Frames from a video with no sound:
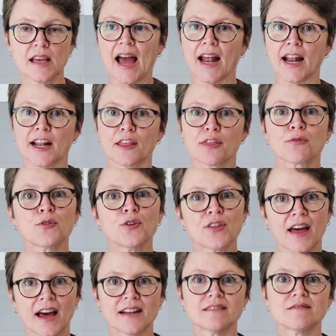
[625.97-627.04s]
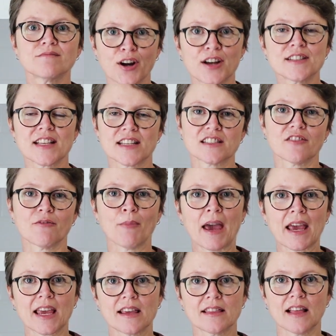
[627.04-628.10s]
and through that process of
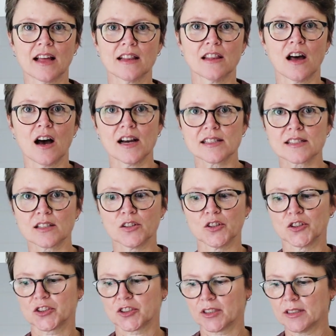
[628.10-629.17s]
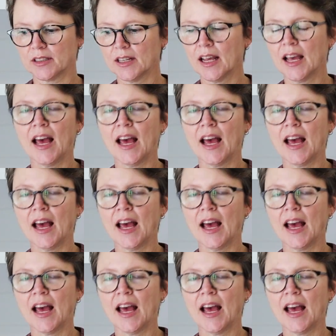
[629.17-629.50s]
making that lye solution,